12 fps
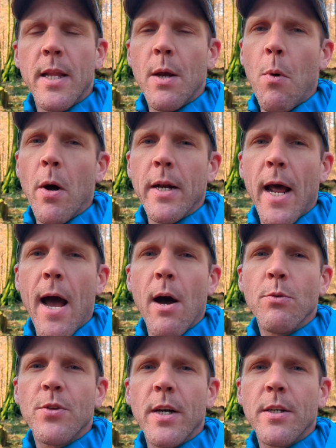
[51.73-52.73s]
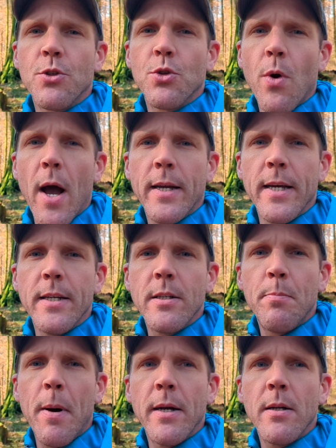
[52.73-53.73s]
They wanted hounds that could track
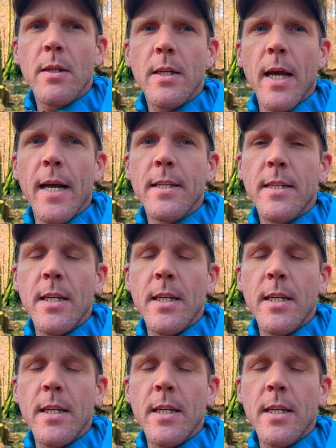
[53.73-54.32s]
independently and